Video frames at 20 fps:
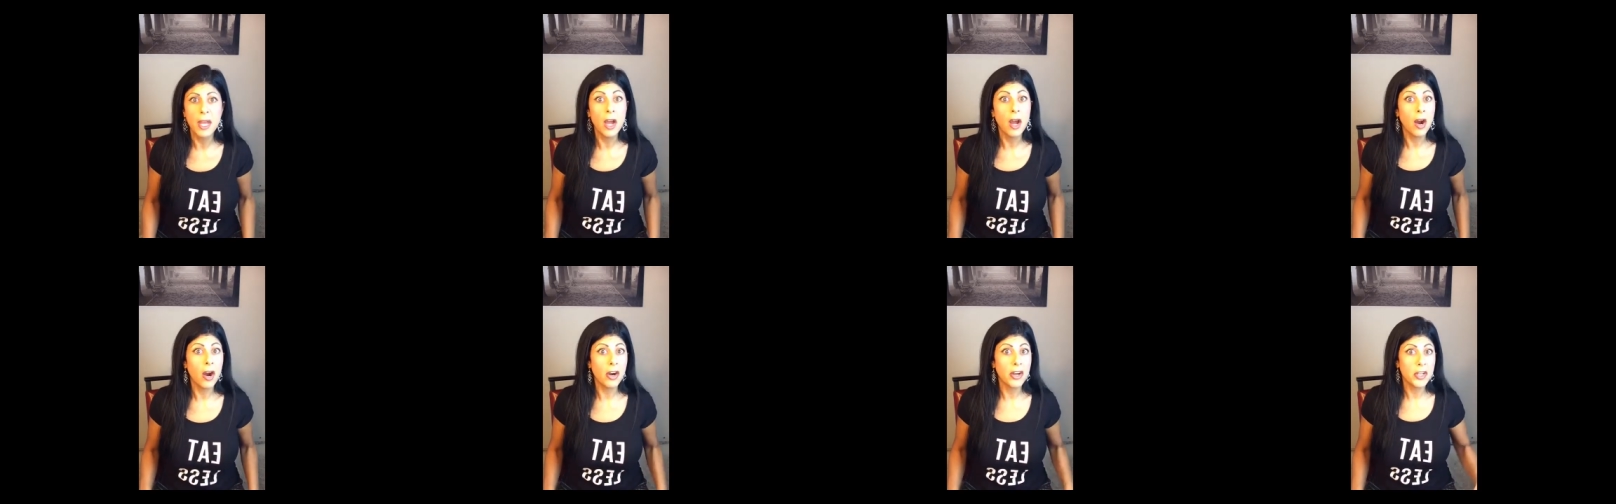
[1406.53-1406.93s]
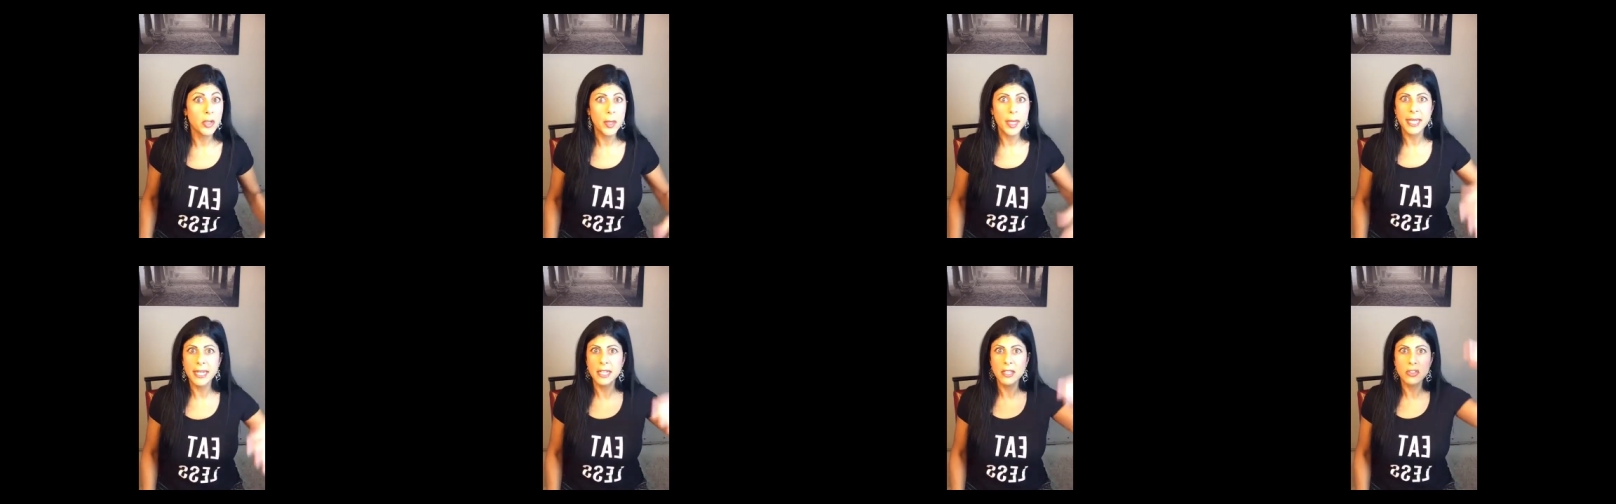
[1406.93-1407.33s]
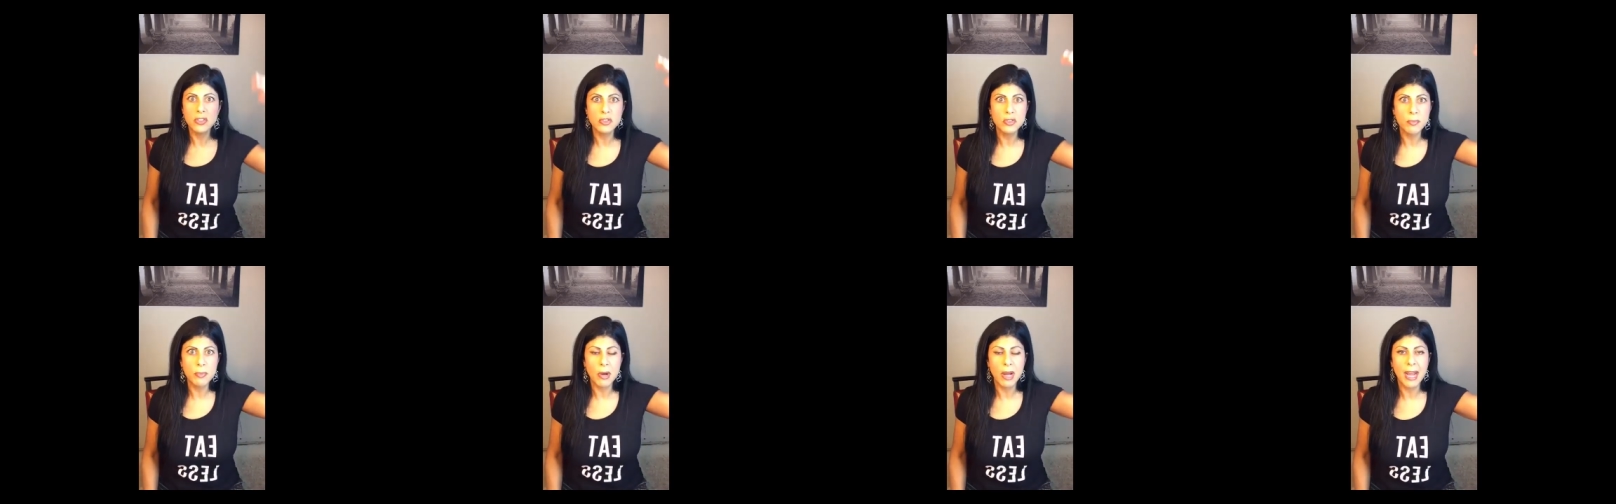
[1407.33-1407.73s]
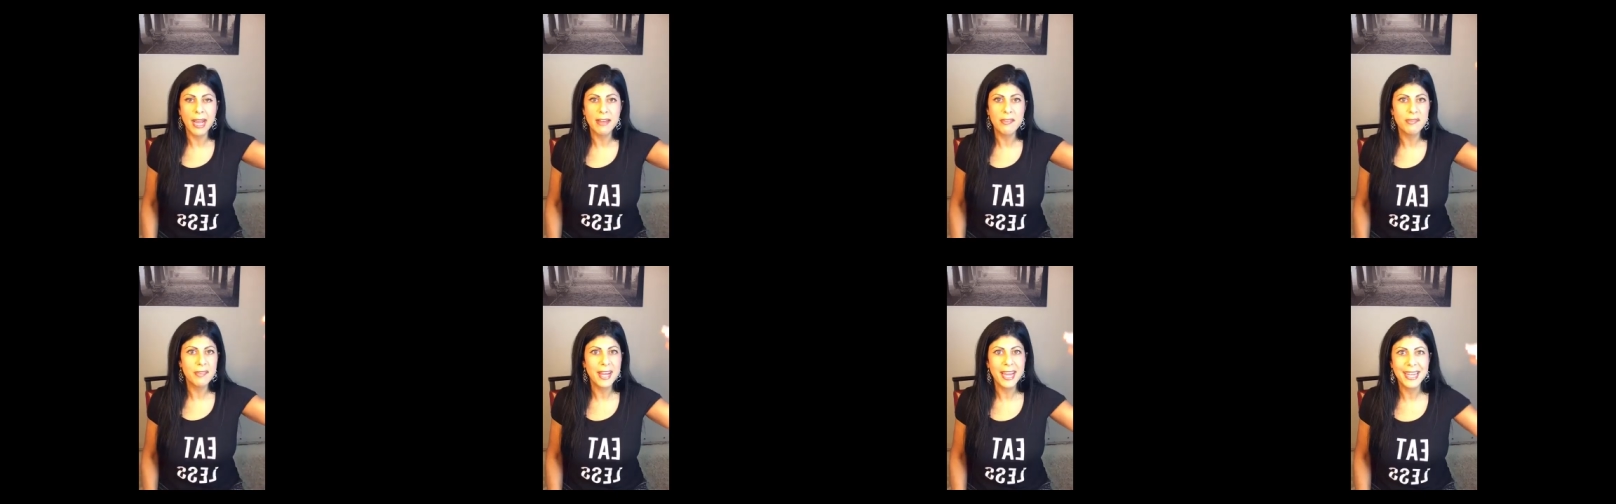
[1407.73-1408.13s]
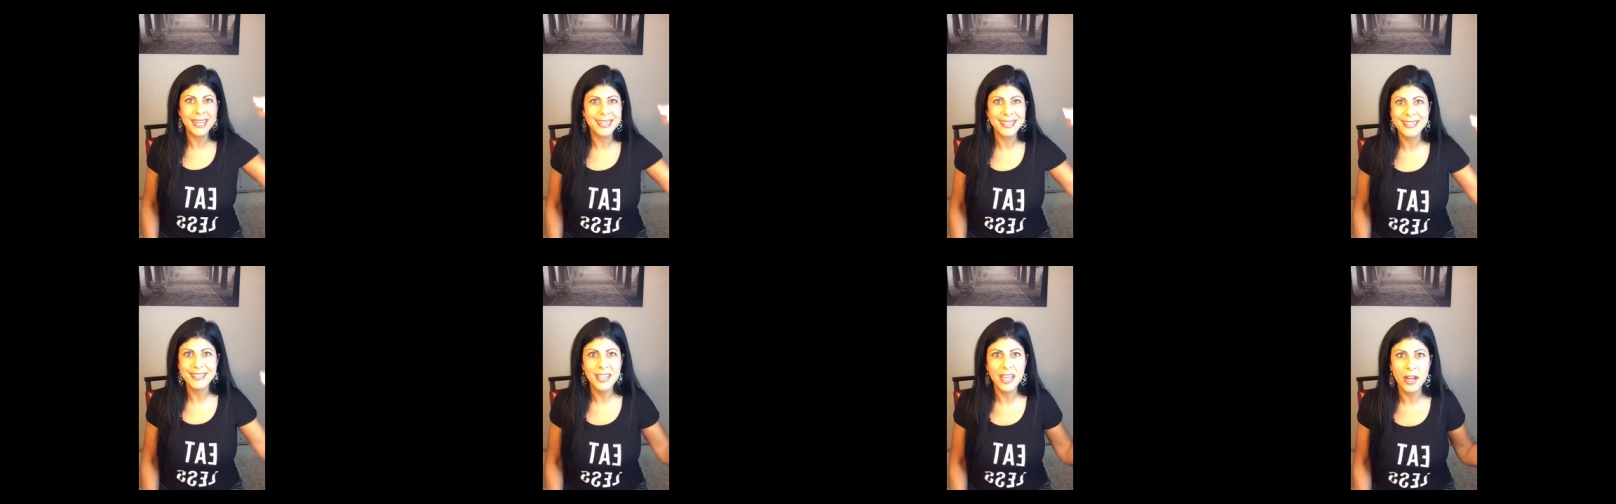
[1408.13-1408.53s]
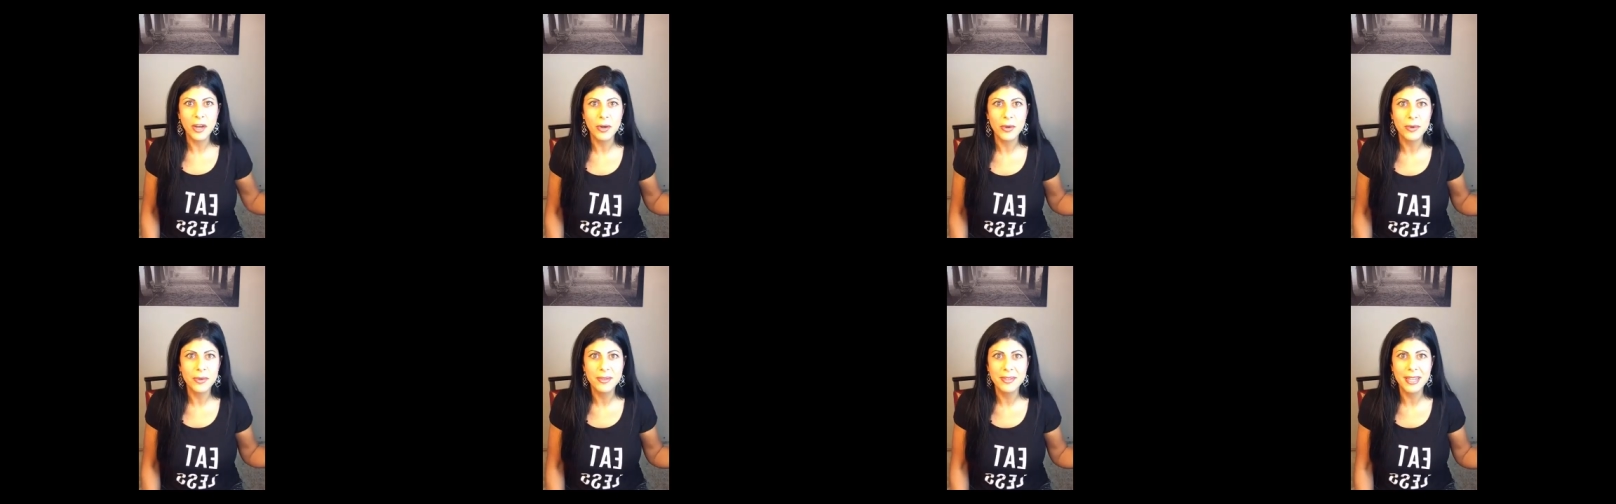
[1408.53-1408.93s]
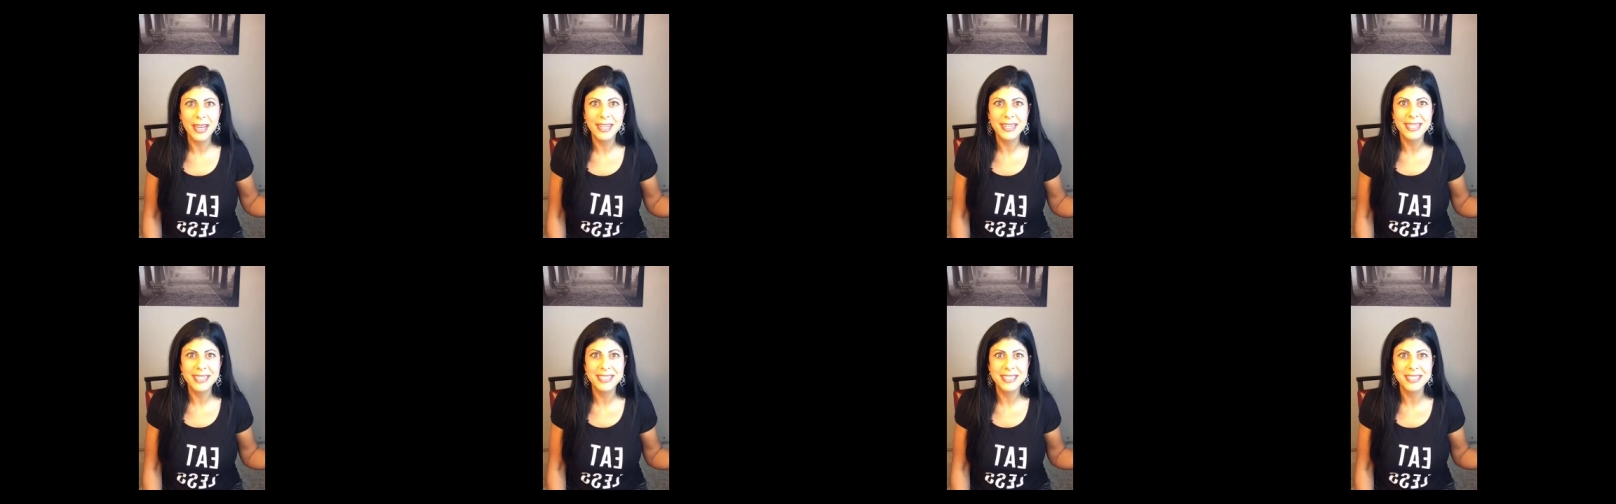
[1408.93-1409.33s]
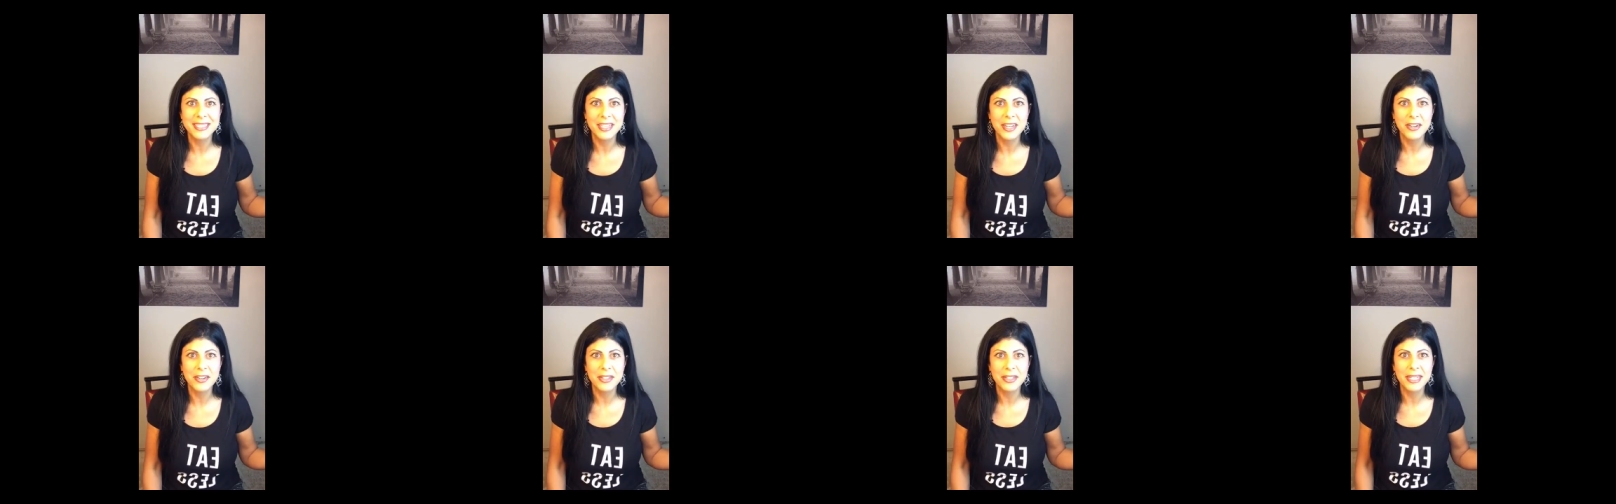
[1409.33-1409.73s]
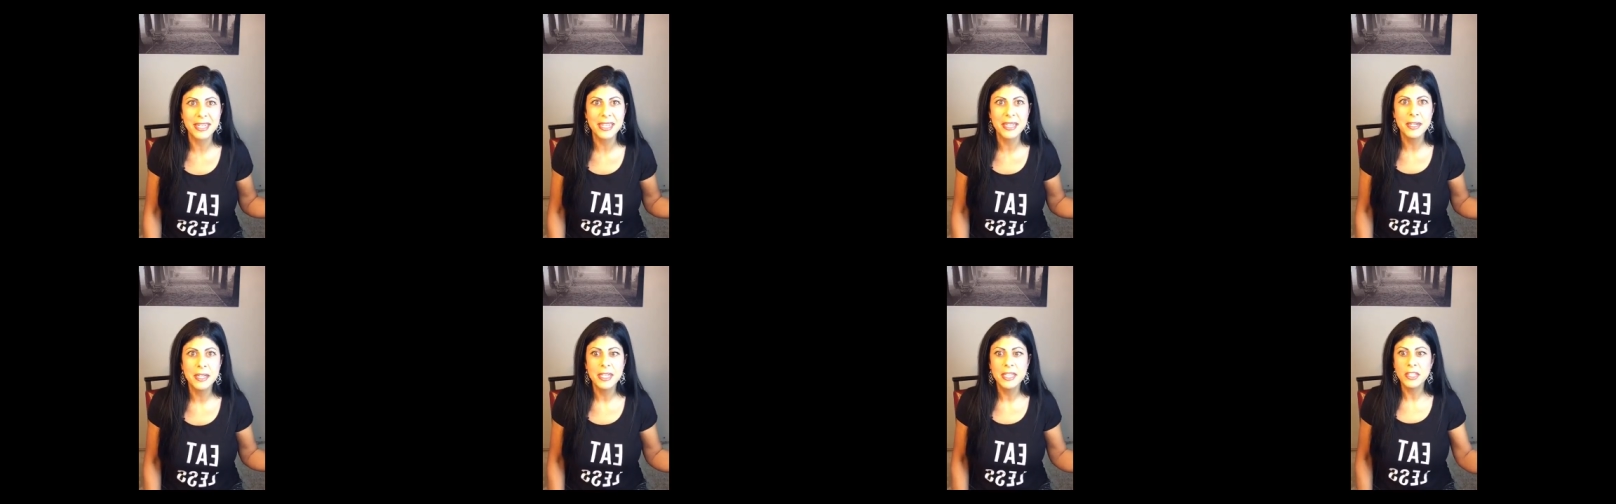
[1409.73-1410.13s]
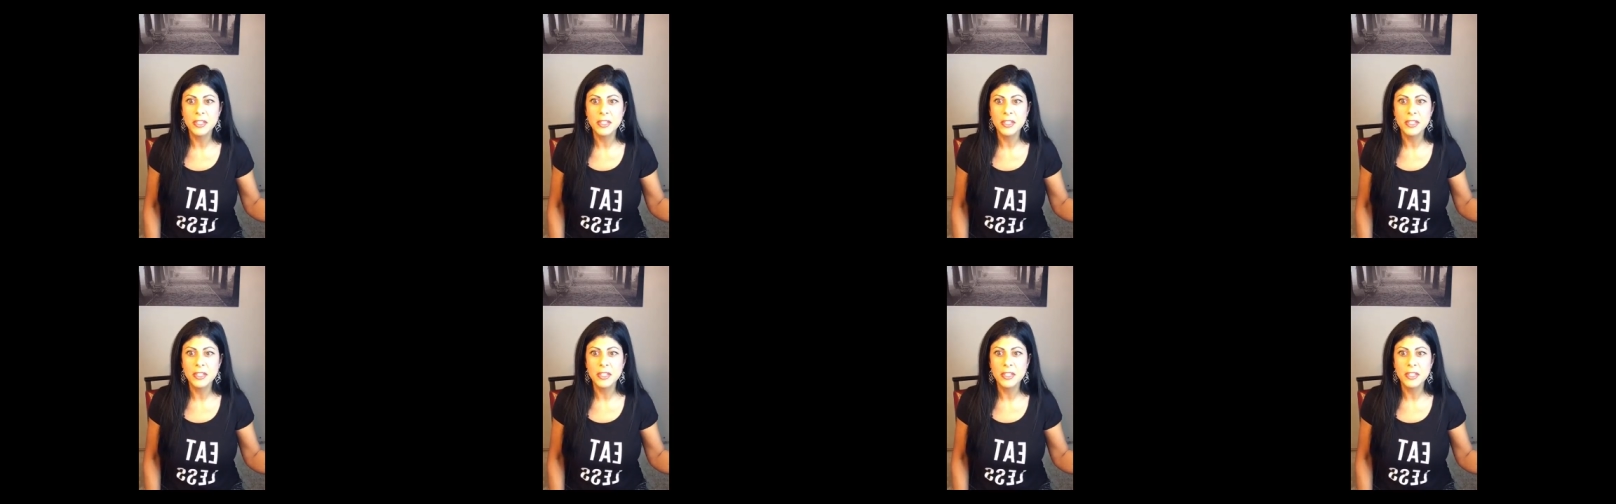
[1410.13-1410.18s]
Are you eating super high fat? No, not necessarily.